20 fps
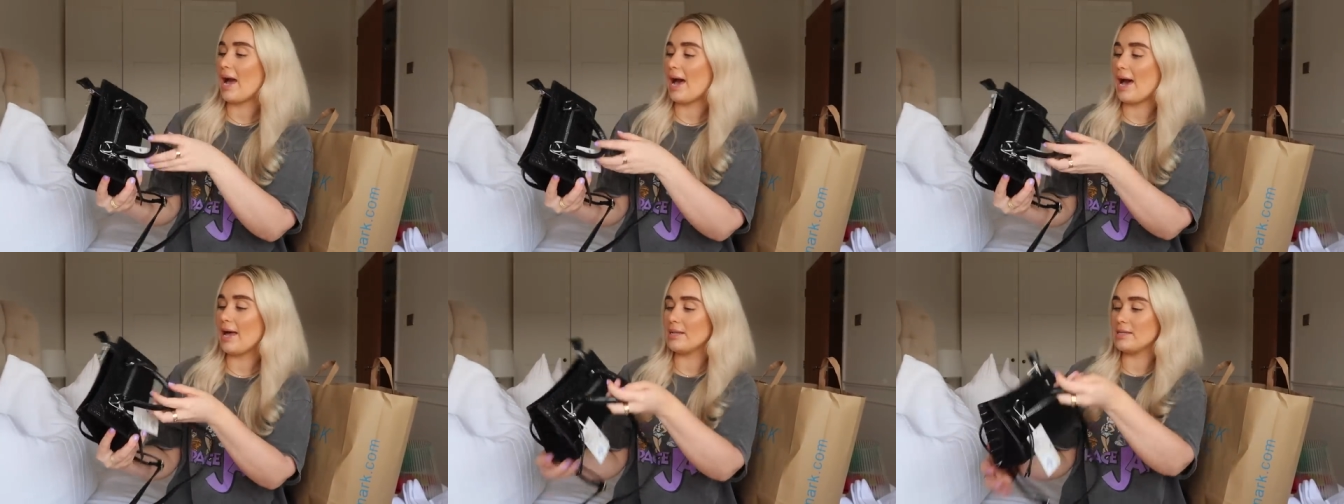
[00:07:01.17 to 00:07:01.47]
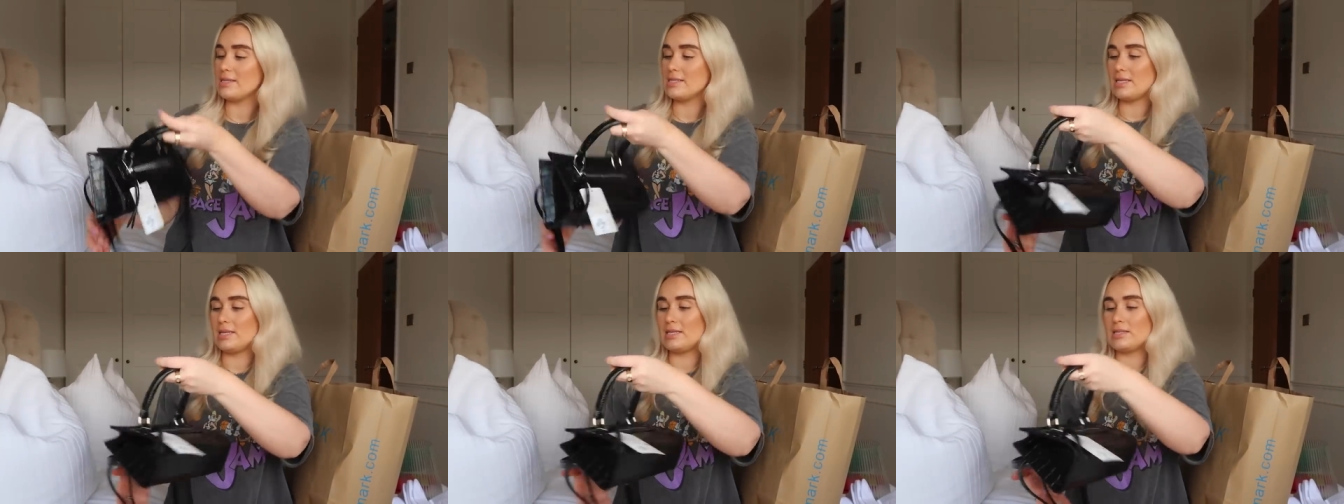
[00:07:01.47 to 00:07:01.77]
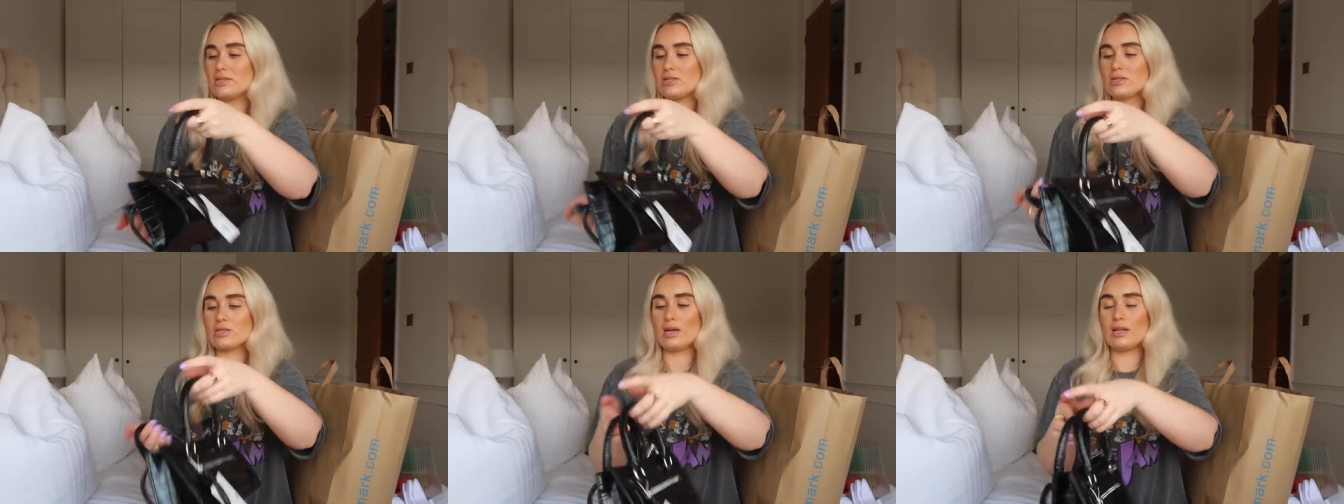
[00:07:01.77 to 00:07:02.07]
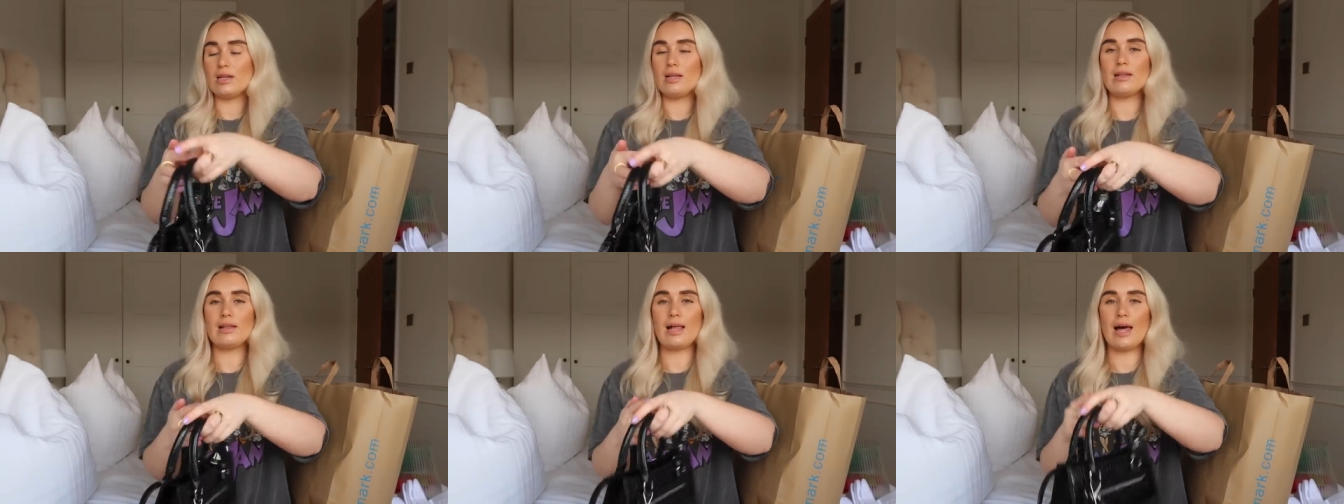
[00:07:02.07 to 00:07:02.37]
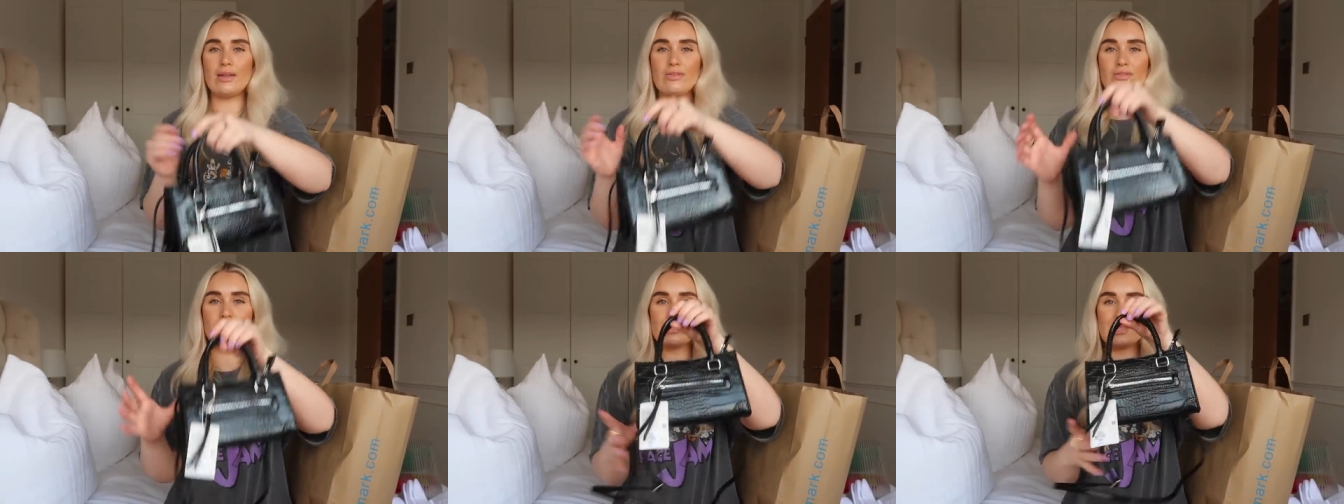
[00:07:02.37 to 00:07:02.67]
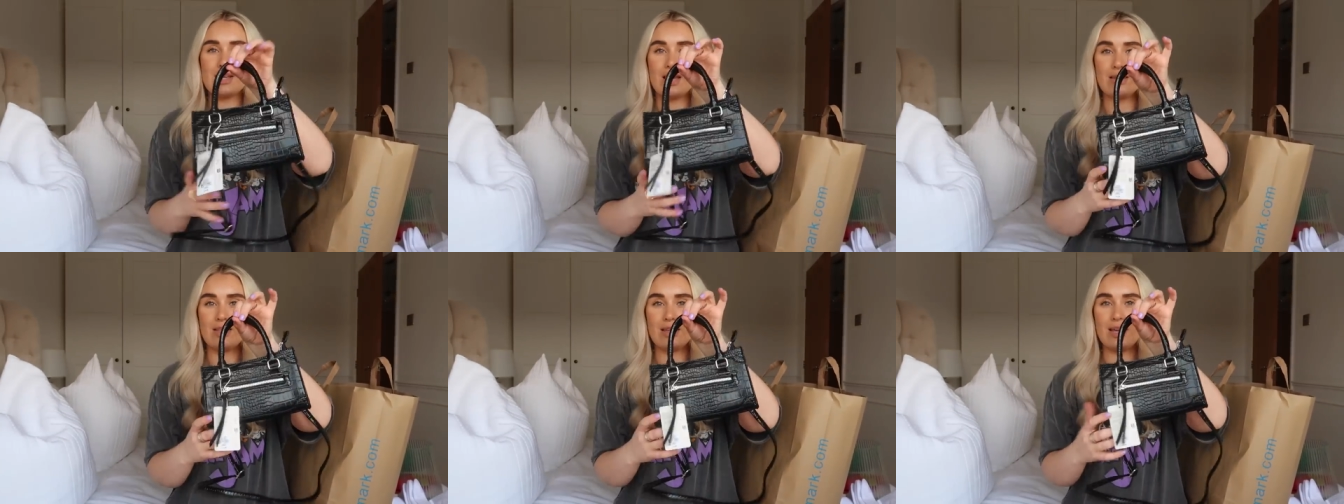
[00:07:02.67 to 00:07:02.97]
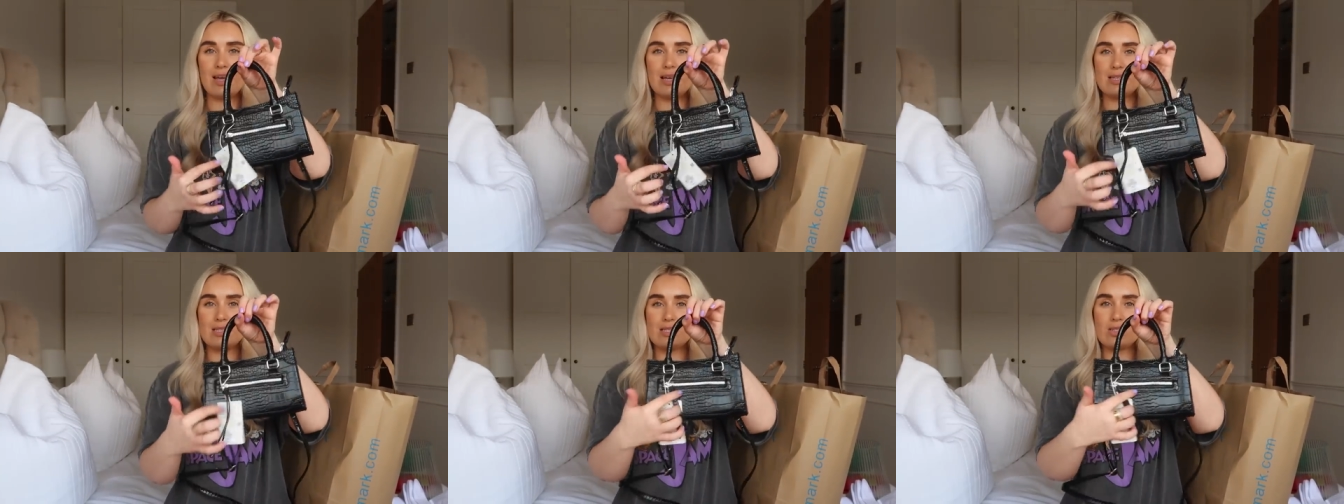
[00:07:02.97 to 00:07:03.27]
and it's just got little handles like
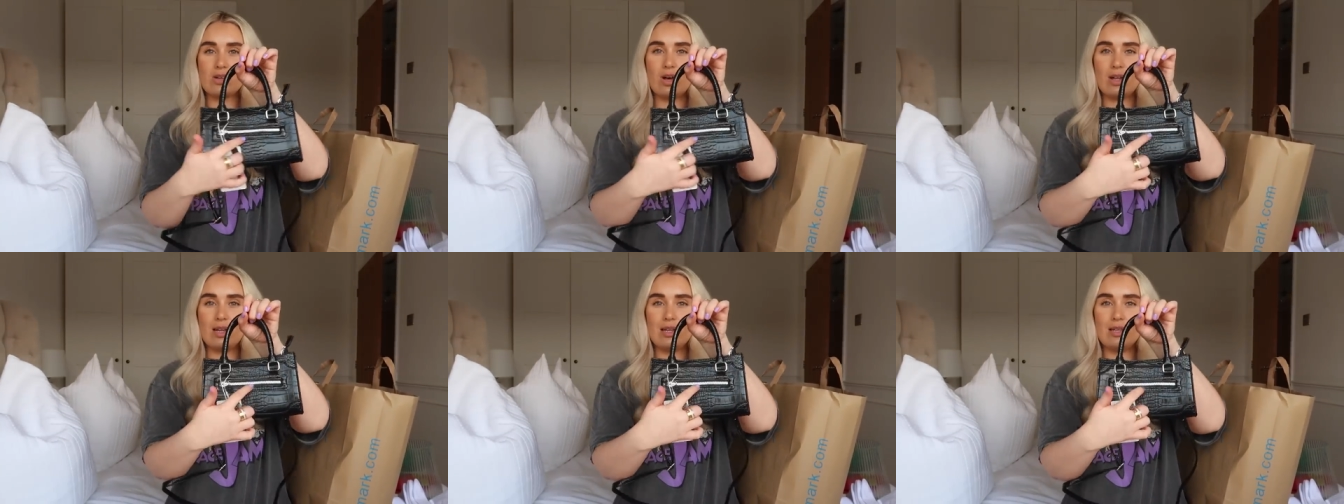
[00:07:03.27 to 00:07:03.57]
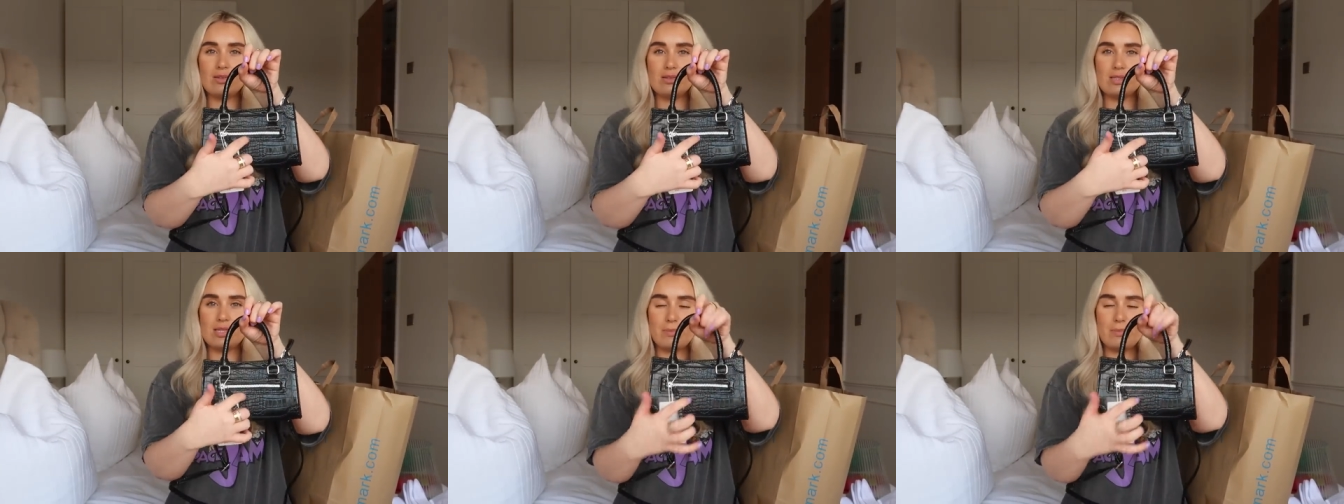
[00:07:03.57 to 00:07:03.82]
this it's got a little